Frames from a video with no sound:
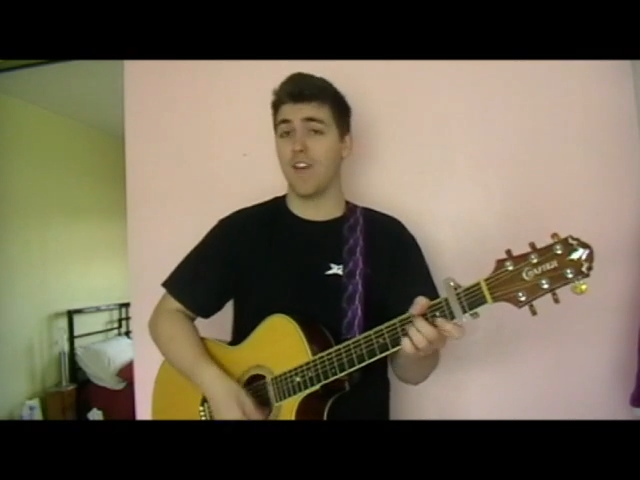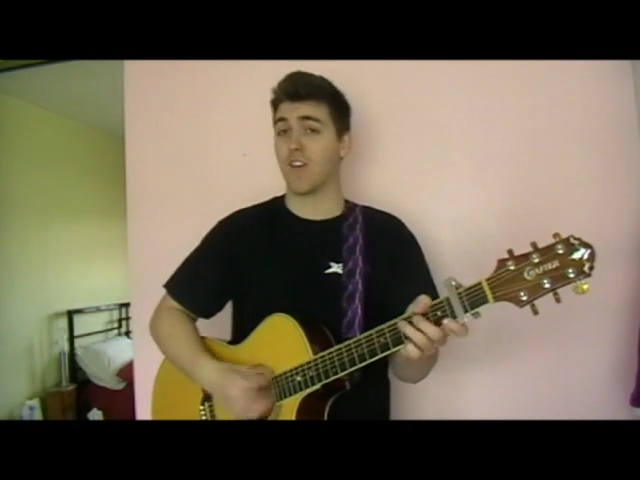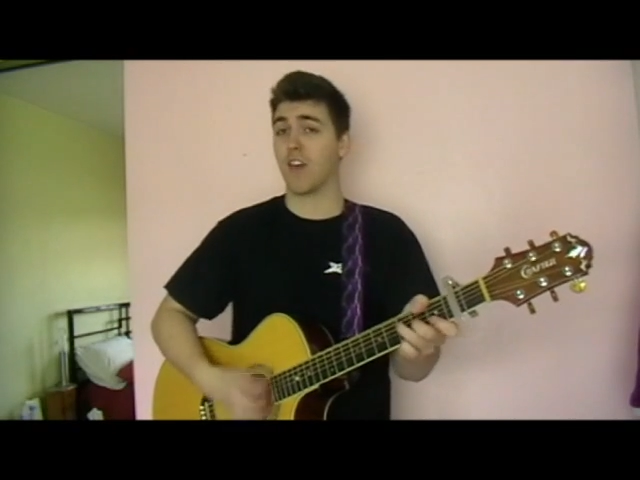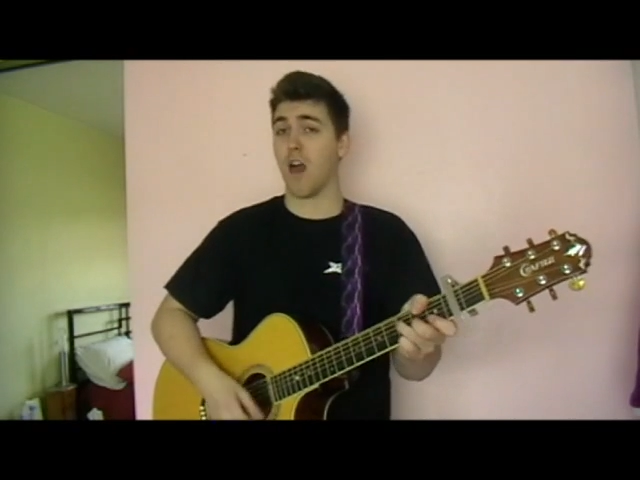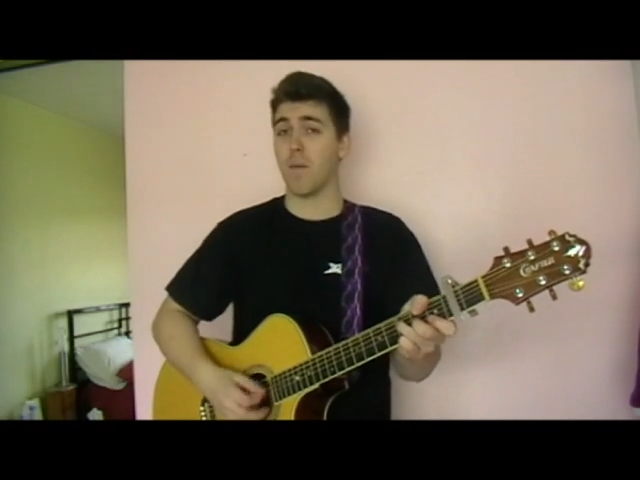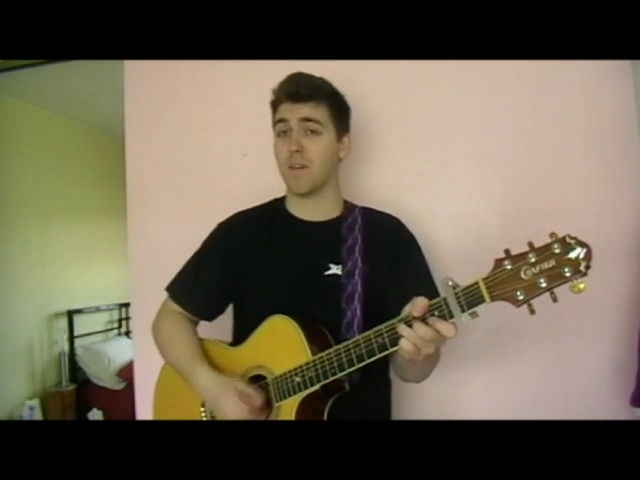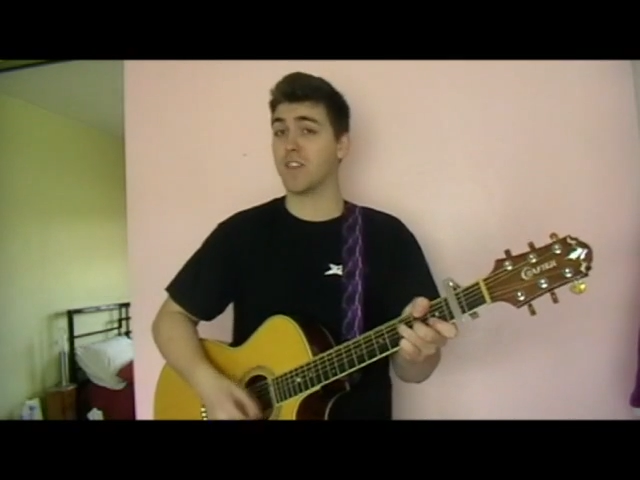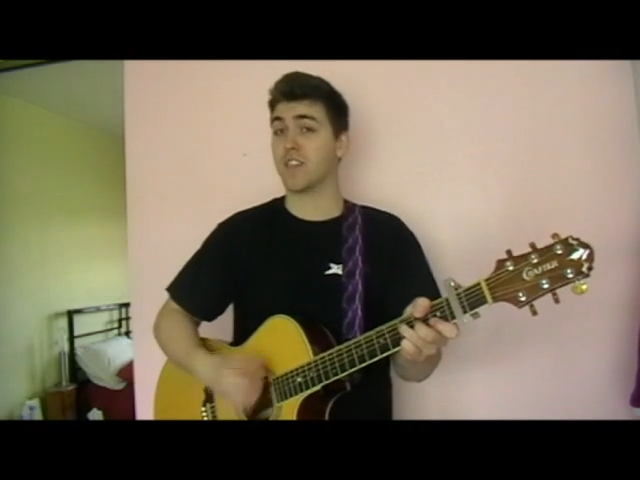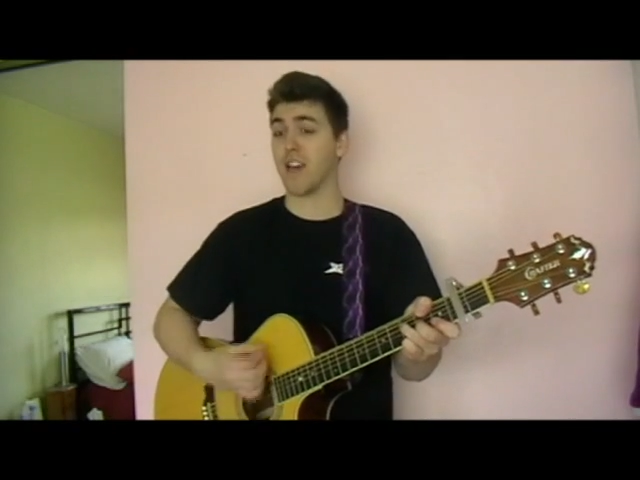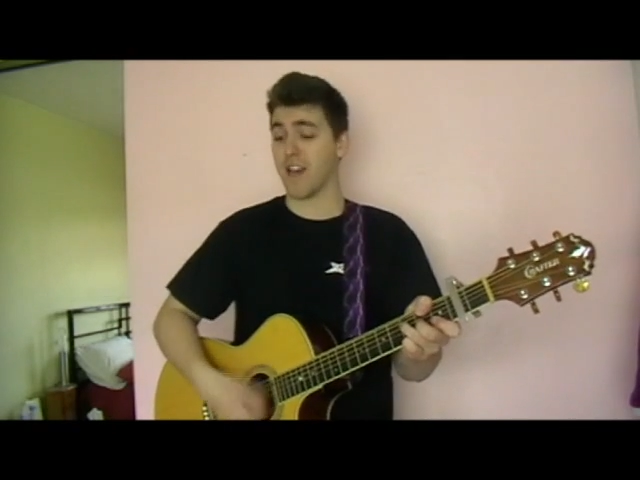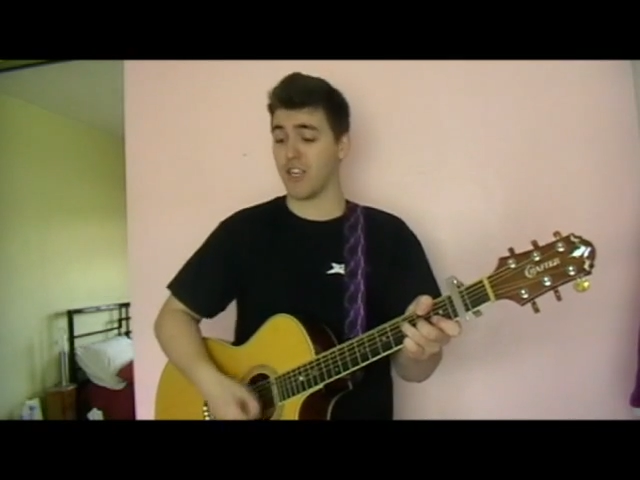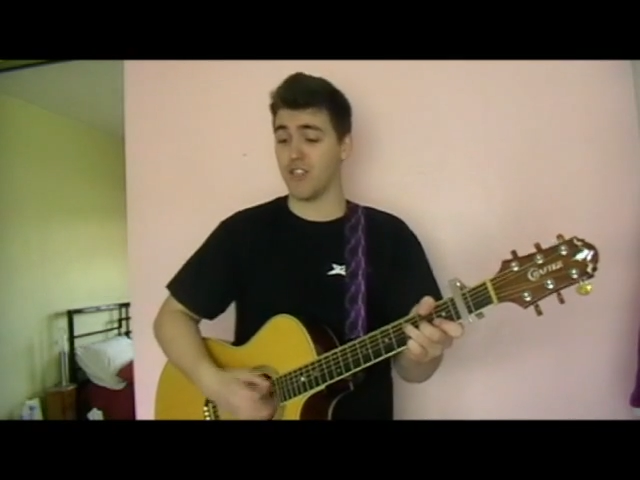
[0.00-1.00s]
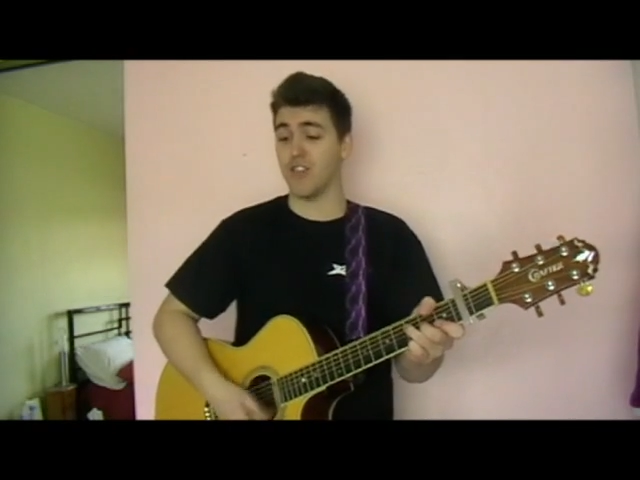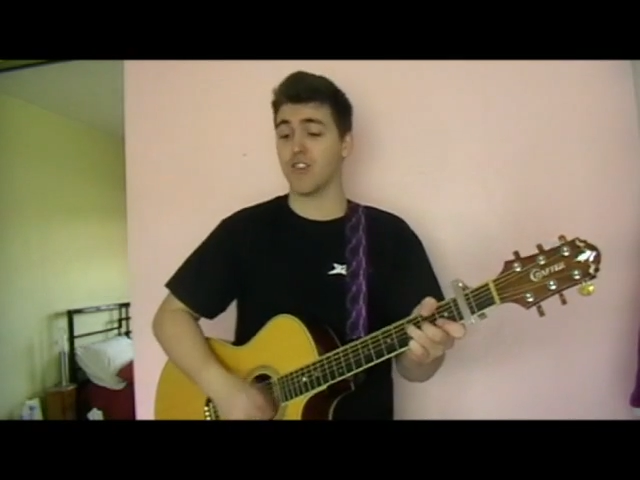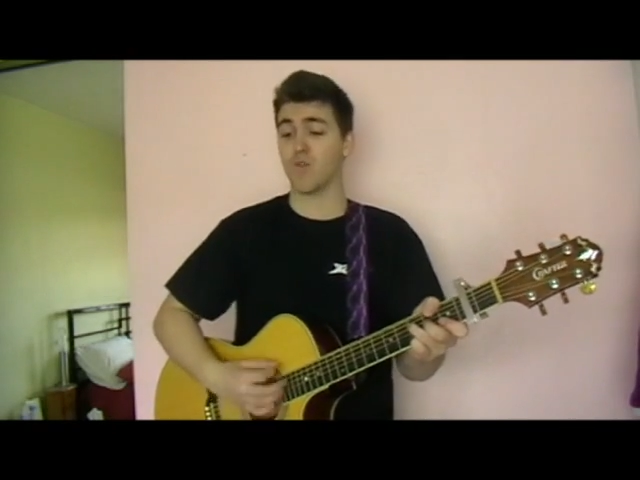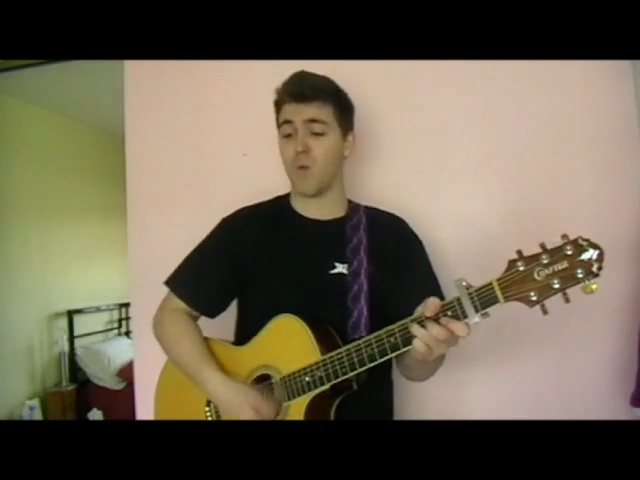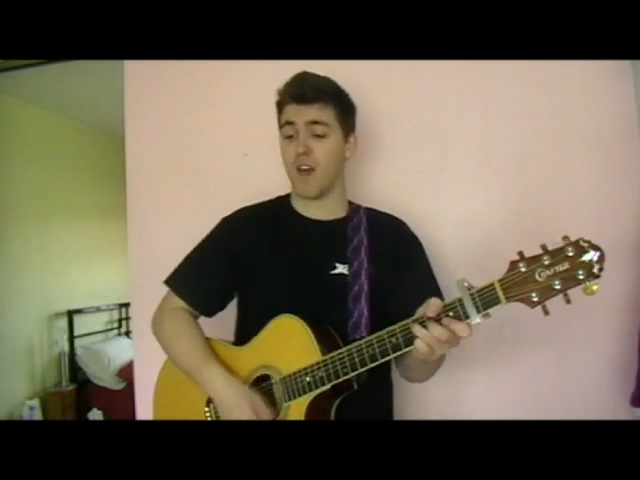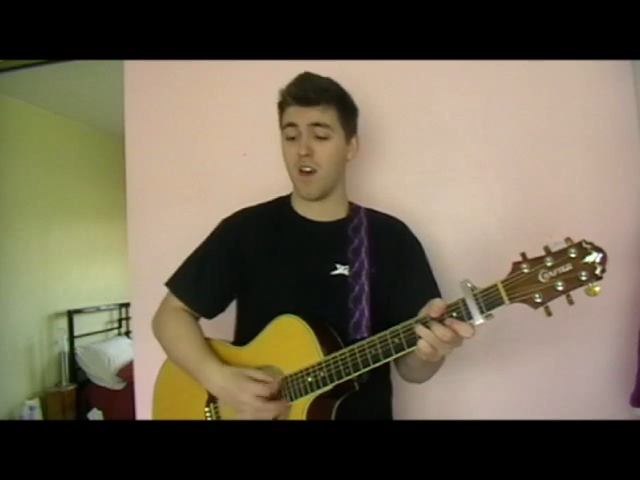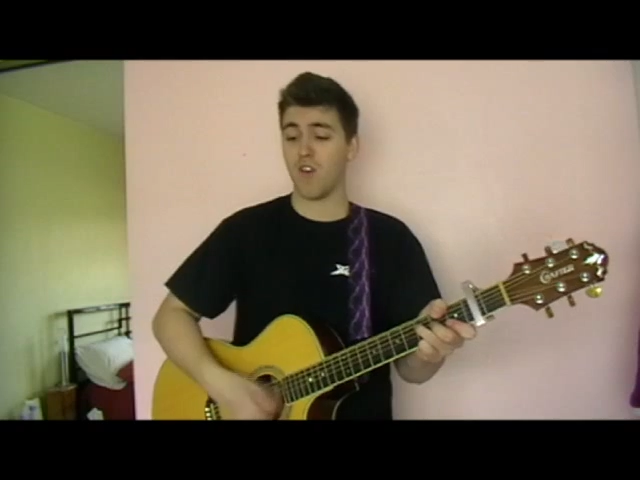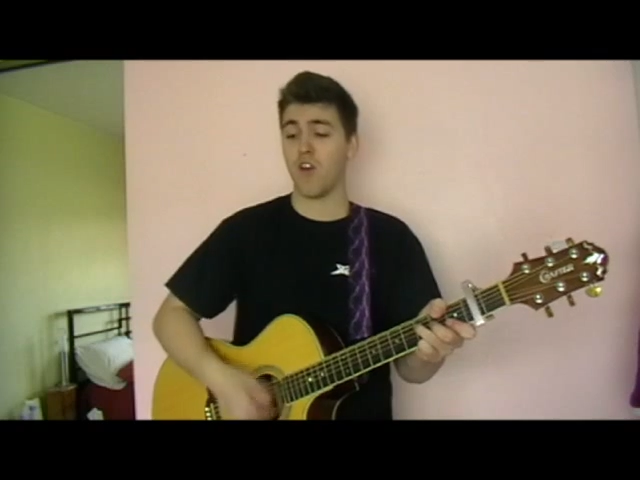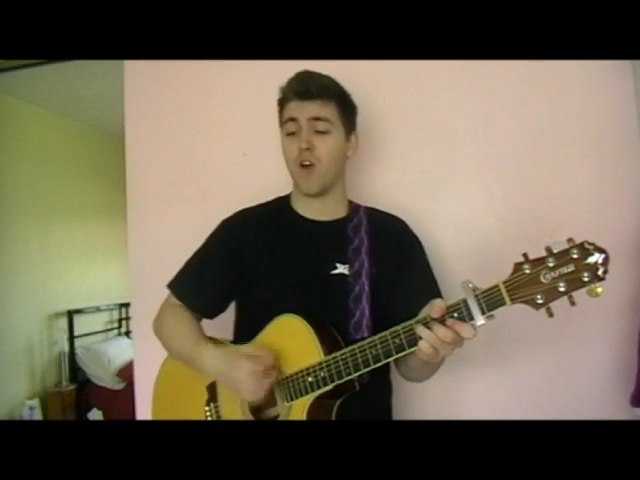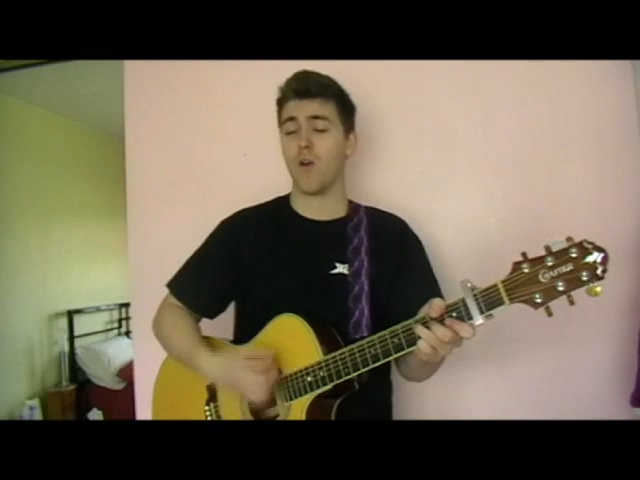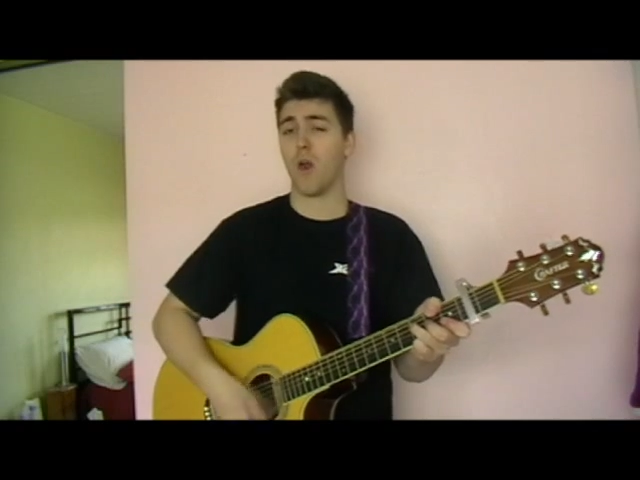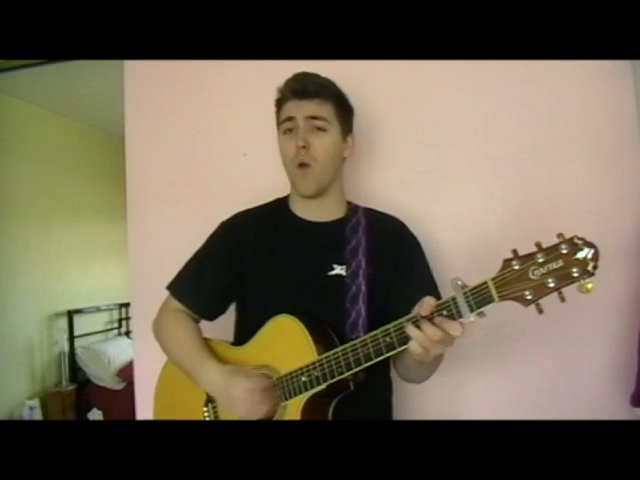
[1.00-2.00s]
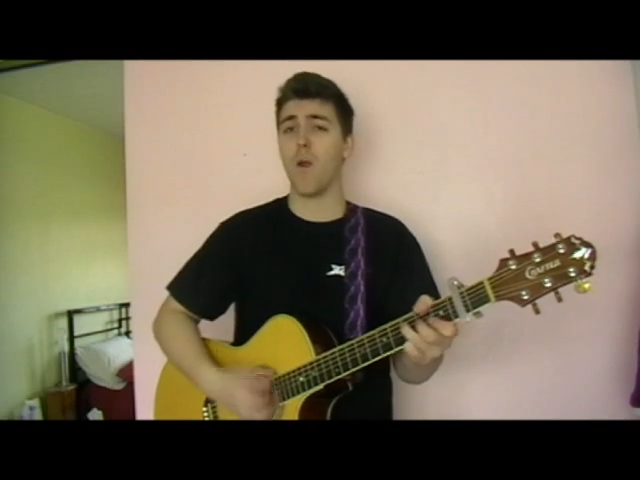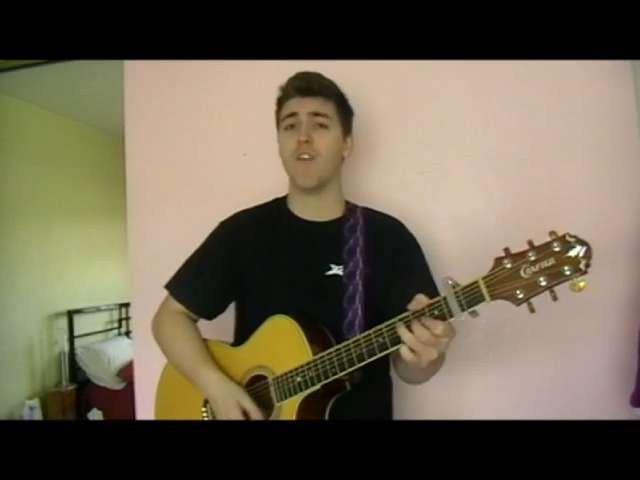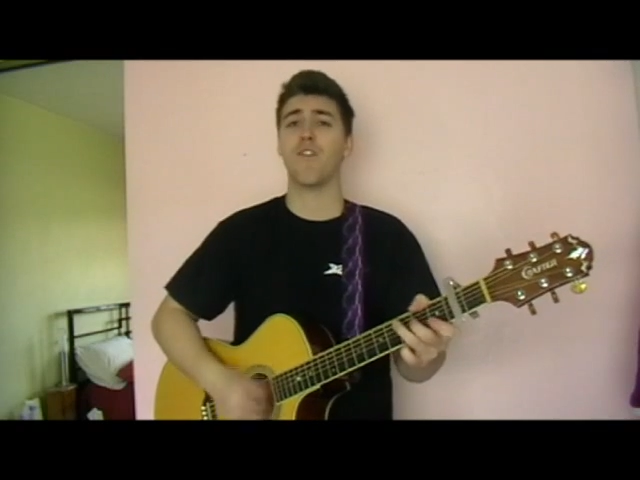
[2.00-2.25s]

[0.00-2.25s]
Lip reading: in the comment section as well, they'll go.